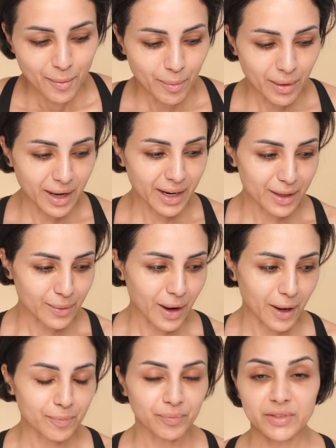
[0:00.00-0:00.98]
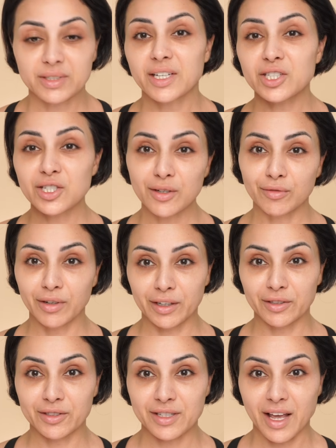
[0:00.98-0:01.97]
But anyway, this is actually a really
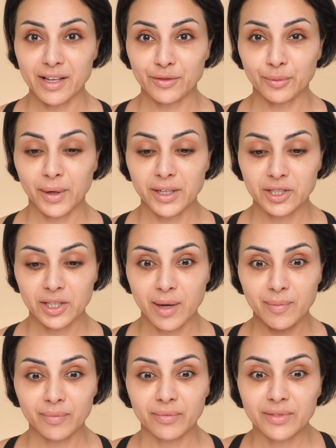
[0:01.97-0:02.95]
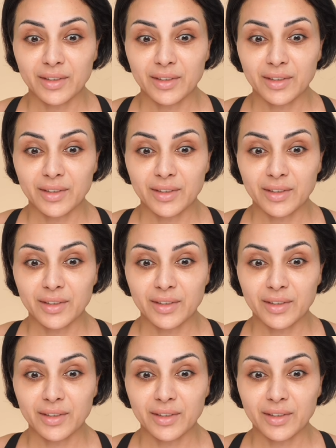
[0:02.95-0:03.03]
good set. It's from H&M.